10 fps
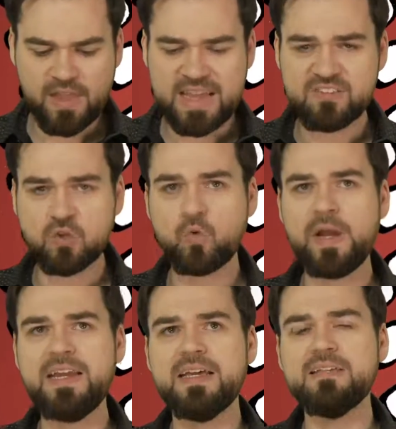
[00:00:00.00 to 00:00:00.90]
As
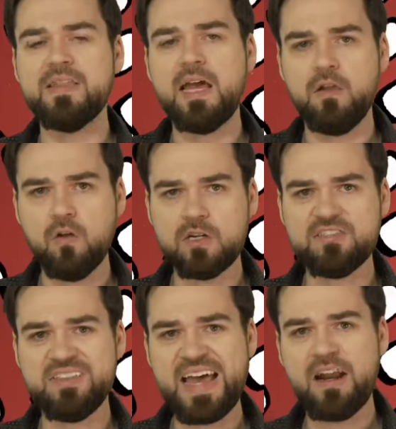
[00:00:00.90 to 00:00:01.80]
great as that
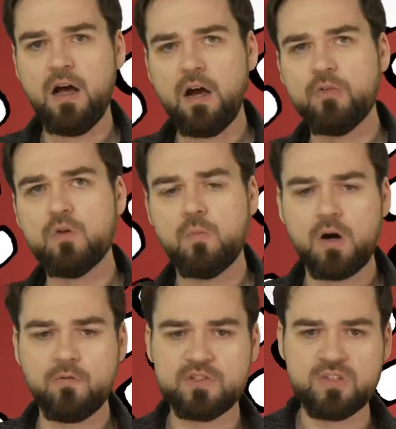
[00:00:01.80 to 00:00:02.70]
looks, that other
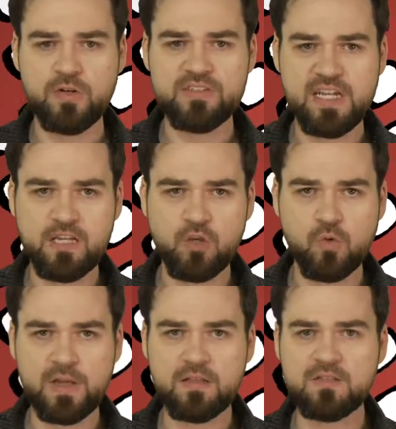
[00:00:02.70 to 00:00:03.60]
Marvel series,
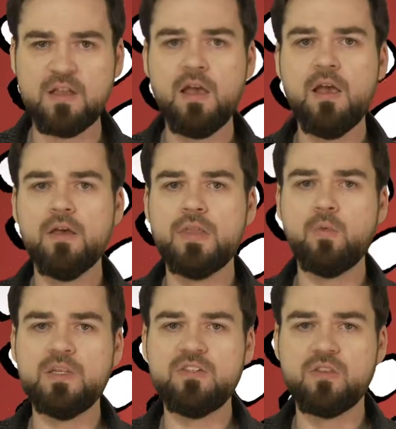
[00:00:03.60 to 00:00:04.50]
Inhumans, they
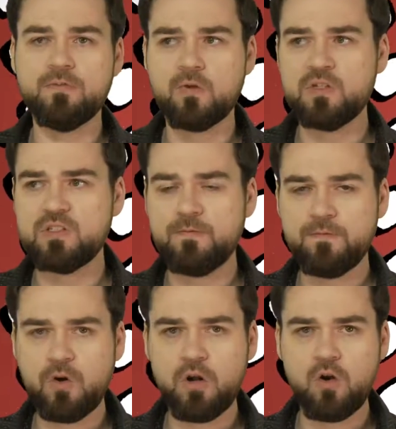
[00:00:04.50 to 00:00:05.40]
released the first
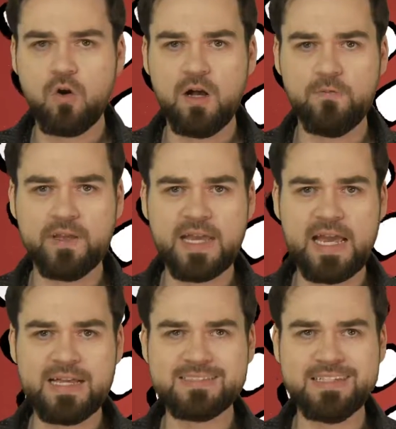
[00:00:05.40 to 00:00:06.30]
photo of the
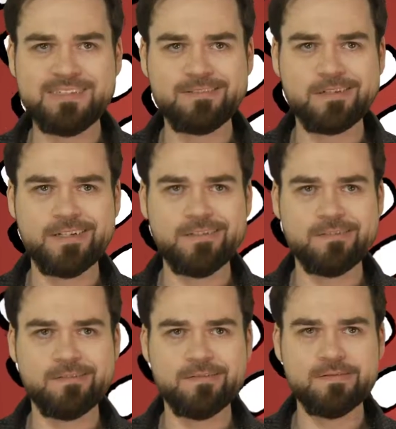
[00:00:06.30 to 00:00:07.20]
cast, and it's looking a
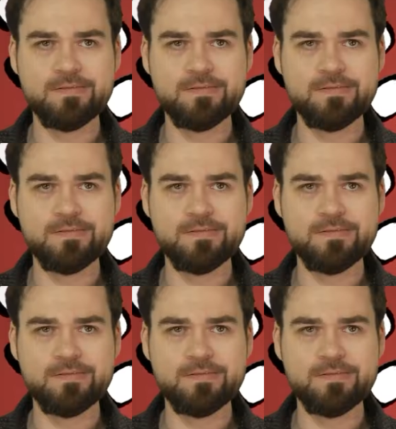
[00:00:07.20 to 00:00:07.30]
little